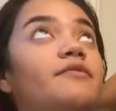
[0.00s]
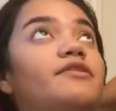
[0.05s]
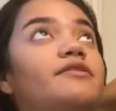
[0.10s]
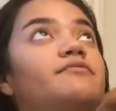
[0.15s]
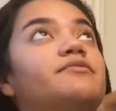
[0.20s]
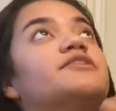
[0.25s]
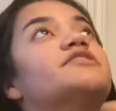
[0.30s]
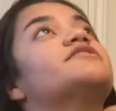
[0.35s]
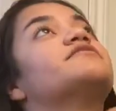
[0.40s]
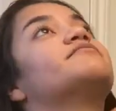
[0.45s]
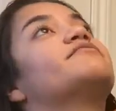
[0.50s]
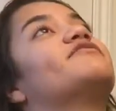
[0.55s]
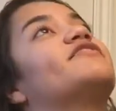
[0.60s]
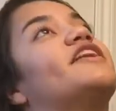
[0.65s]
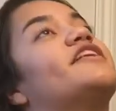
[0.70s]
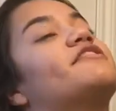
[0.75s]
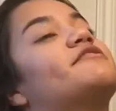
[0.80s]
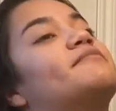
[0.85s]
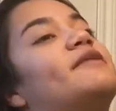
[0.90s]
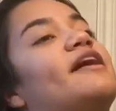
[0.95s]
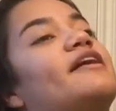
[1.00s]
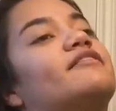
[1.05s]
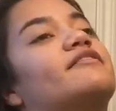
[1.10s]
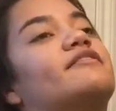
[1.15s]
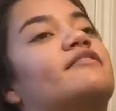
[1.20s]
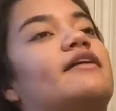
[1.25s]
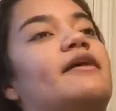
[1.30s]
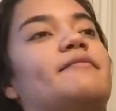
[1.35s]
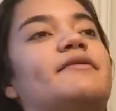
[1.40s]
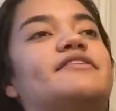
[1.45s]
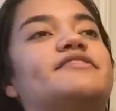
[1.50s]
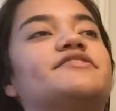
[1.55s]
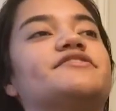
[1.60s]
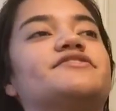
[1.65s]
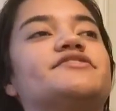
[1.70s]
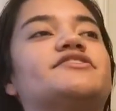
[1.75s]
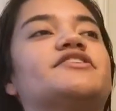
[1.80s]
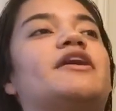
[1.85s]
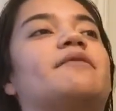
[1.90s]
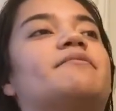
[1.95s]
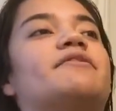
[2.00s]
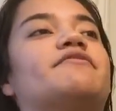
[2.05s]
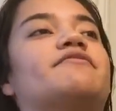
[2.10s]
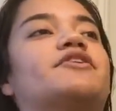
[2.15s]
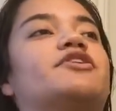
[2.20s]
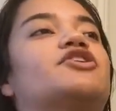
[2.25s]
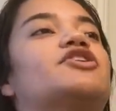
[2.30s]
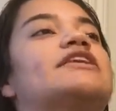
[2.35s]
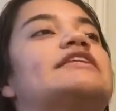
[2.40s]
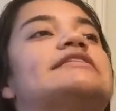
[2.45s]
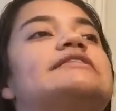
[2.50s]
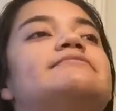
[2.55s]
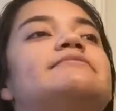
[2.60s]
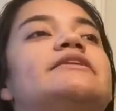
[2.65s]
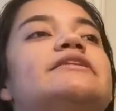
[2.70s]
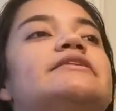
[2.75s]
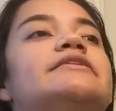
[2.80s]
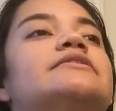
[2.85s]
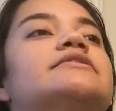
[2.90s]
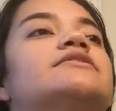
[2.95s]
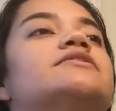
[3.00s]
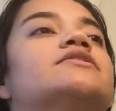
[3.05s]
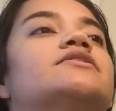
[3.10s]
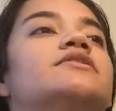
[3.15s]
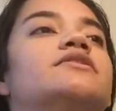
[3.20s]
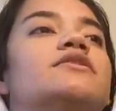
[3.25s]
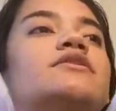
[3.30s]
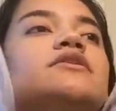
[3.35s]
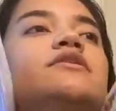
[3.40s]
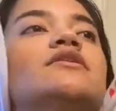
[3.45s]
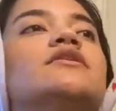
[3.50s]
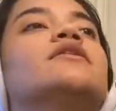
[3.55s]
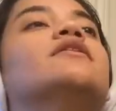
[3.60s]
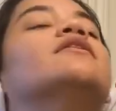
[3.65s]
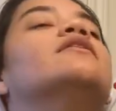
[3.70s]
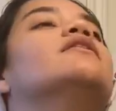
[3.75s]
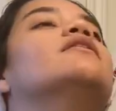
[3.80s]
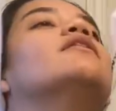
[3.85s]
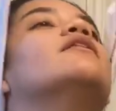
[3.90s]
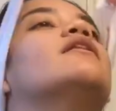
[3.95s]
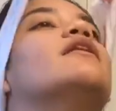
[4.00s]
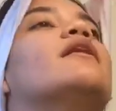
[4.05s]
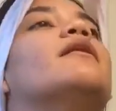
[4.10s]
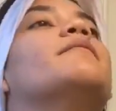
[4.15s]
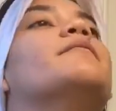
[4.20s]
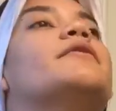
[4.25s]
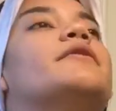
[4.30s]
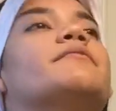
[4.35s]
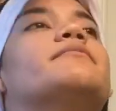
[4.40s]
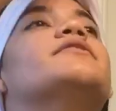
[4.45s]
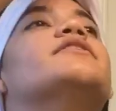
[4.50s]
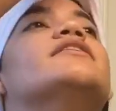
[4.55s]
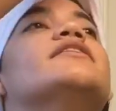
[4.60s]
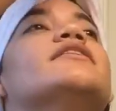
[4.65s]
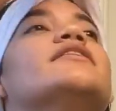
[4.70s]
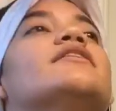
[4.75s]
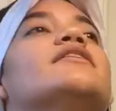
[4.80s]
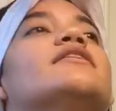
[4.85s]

with a bunch of face masks that my sister got me for Christmas. I'm gonna put,